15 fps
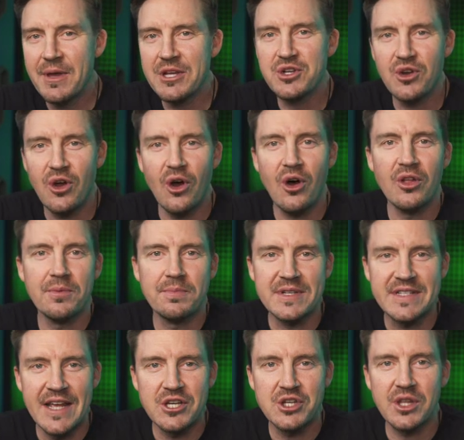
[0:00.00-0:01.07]
to mention all the
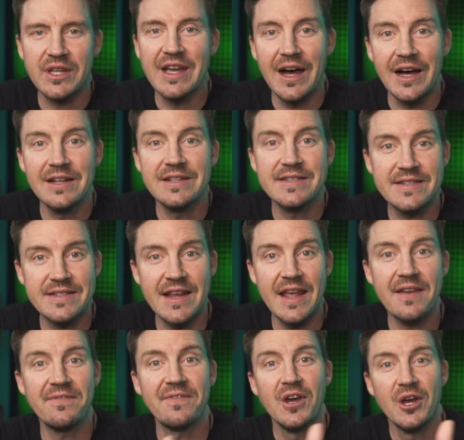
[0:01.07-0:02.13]
potentially
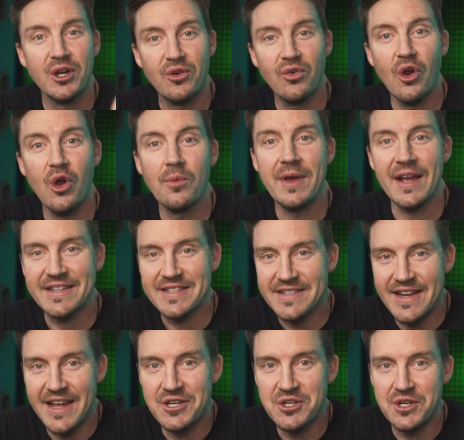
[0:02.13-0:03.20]
unsafe Chrome
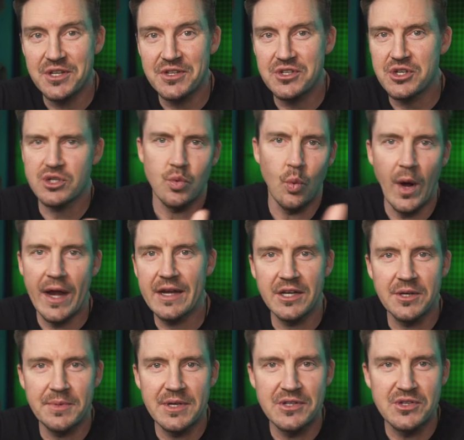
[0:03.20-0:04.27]
extensions just
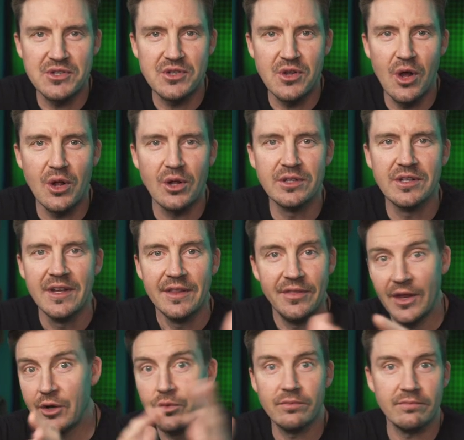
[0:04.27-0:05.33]
waiting to be installed,
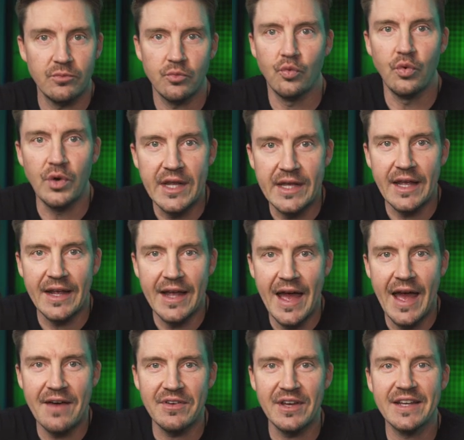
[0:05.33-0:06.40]
then wreaking
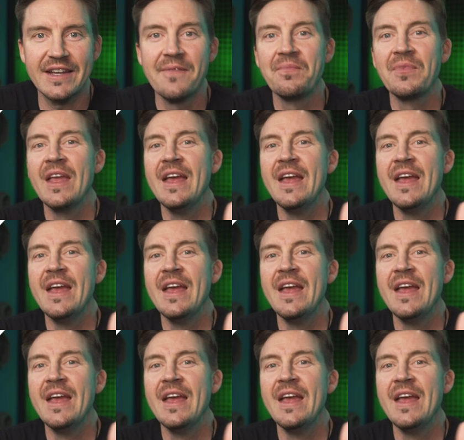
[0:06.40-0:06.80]
havoc.